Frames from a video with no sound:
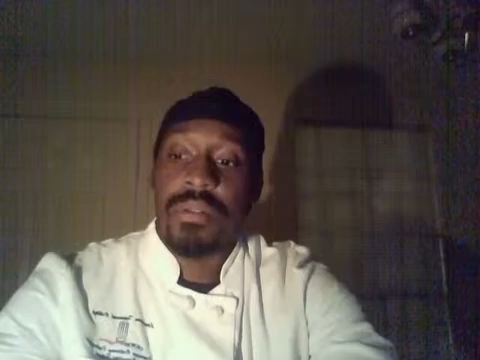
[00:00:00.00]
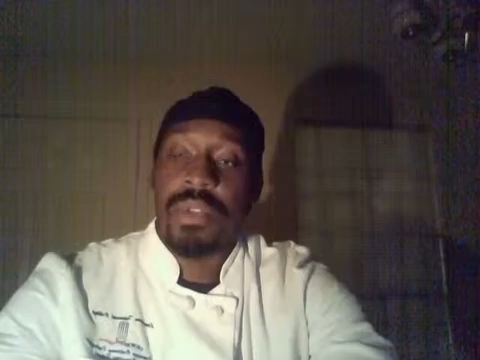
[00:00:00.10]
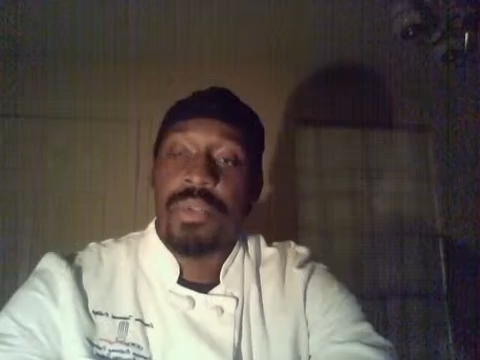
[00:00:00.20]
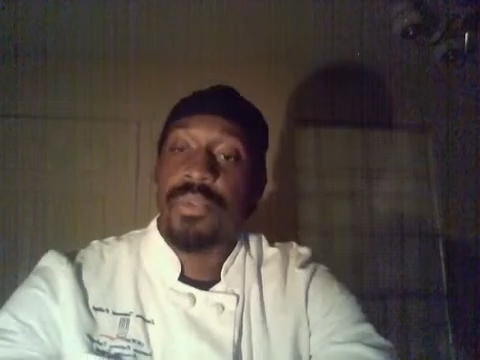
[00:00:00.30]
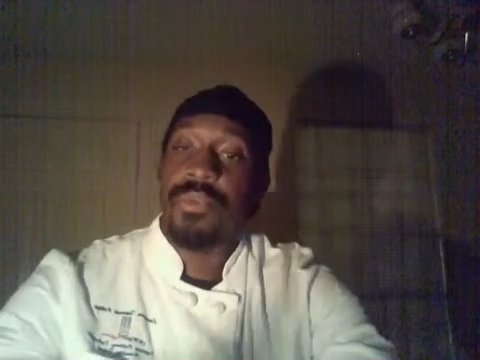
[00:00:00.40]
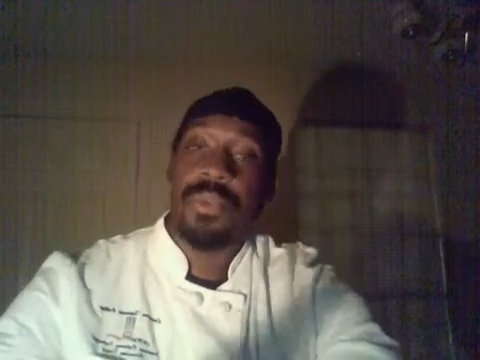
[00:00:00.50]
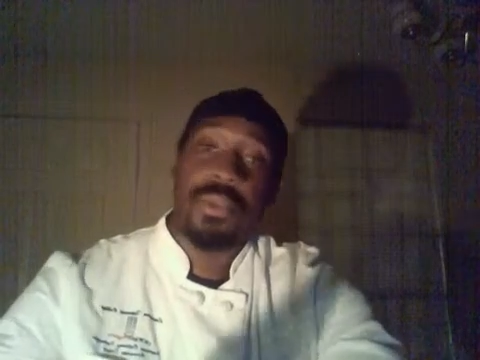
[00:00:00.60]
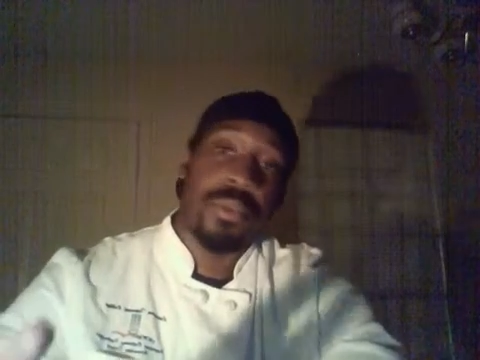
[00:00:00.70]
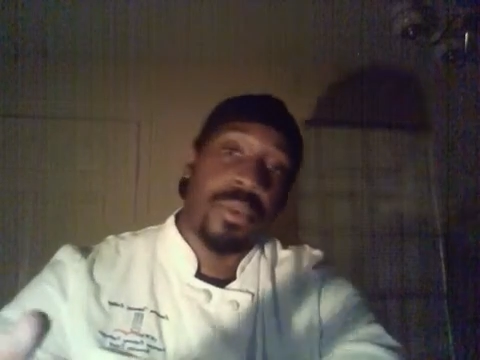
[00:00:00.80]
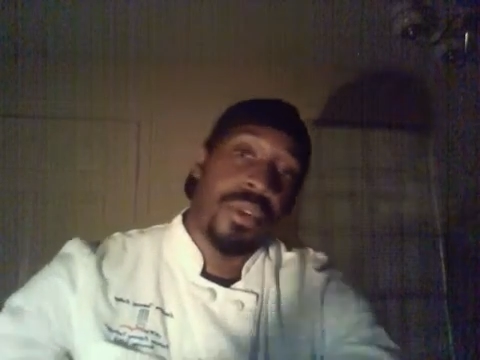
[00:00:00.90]
two
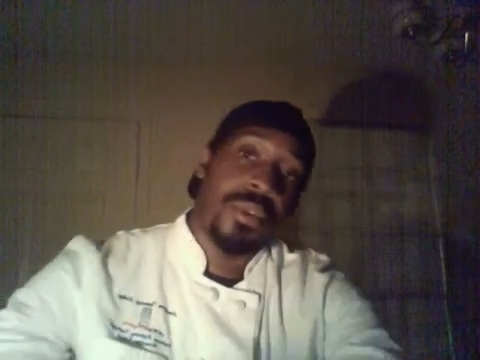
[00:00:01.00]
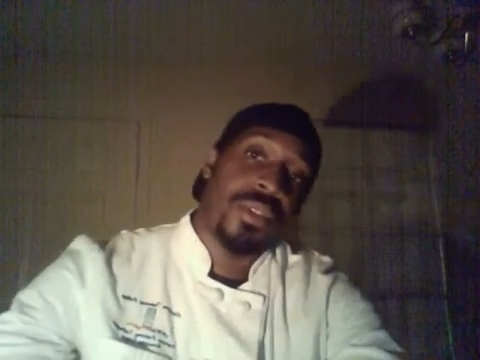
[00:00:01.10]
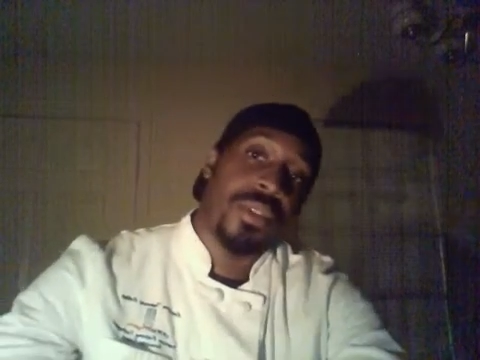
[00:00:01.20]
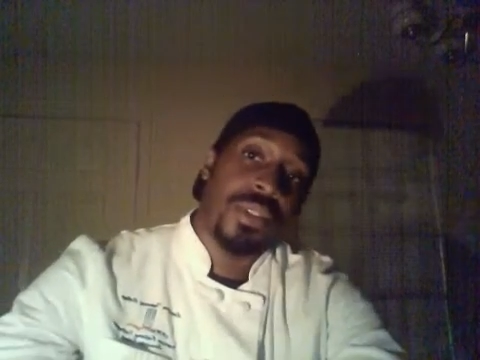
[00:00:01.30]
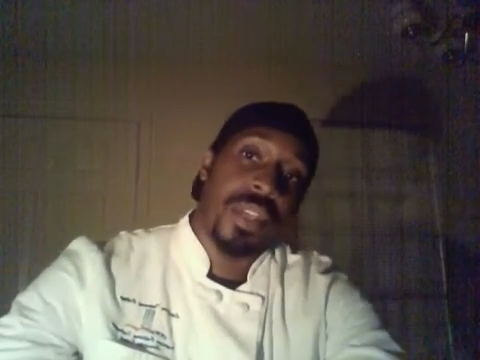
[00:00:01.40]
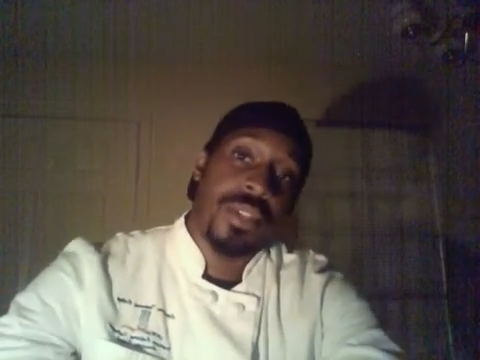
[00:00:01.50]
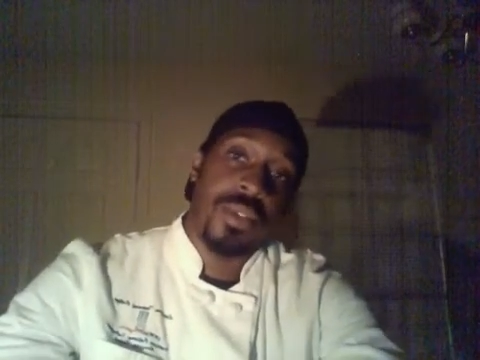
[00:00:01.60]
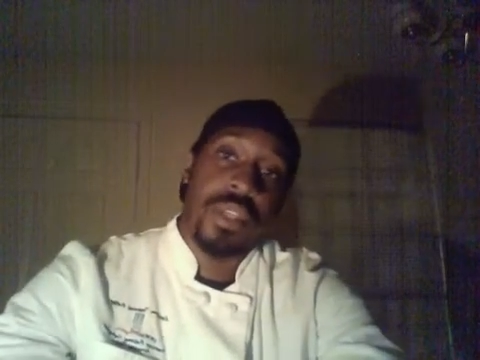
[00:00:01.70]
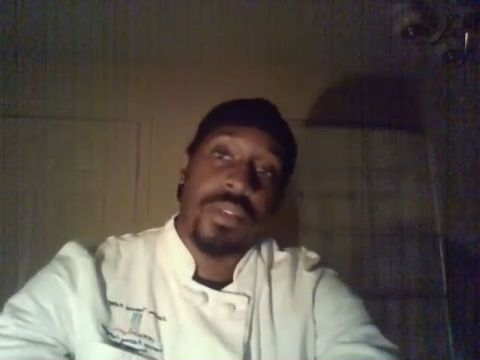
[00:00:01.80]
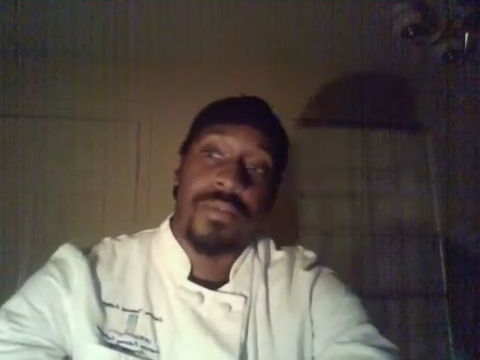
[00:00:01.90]
foodborne illnesses that
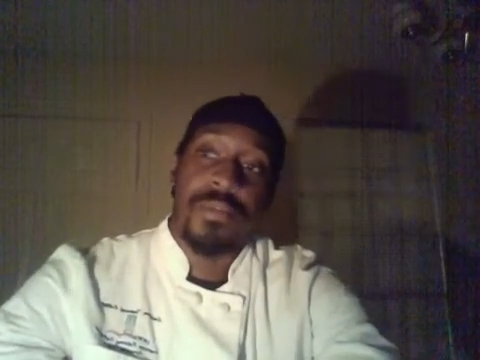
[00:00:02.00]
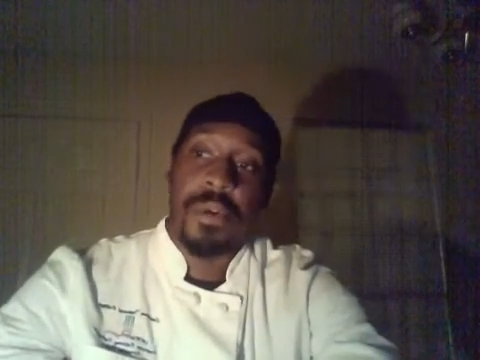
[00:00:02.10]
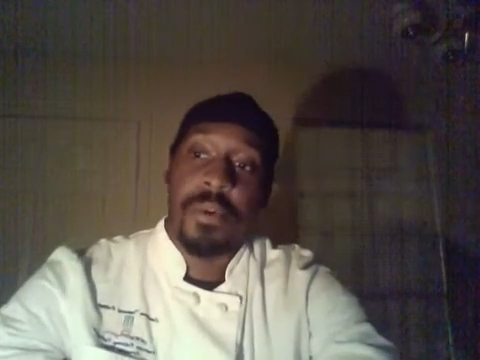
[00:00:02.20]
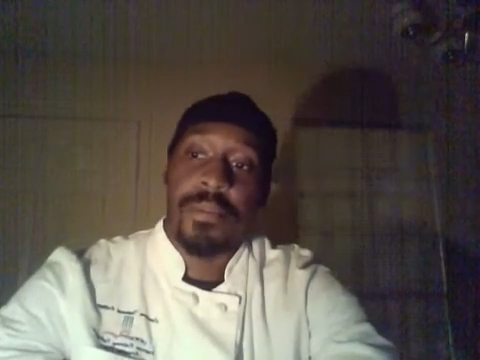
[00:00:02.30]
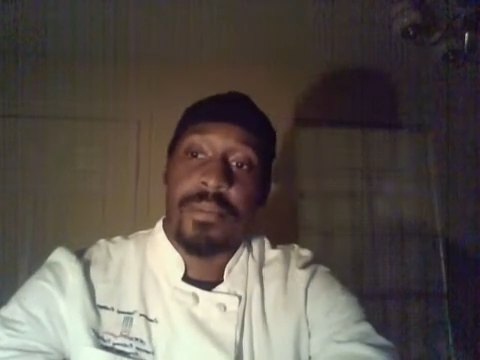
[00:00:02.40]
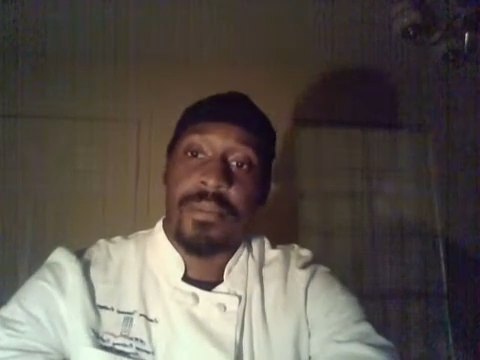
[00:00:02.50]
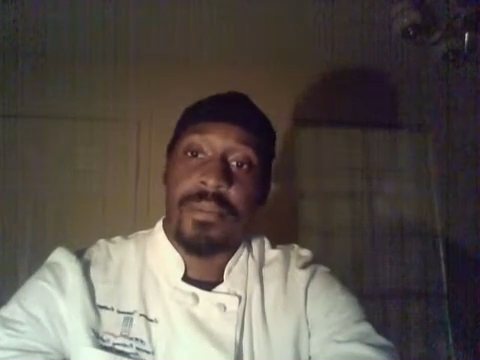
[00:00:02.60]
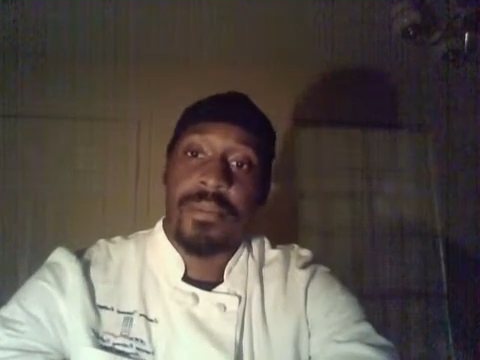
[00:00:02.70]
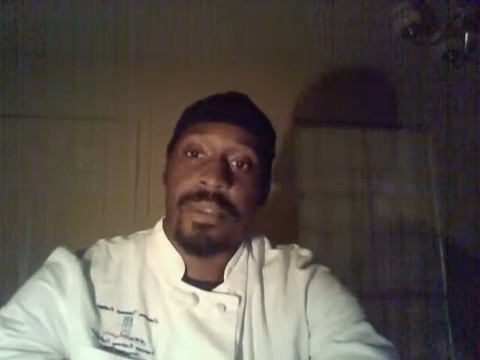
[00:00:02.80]
you get from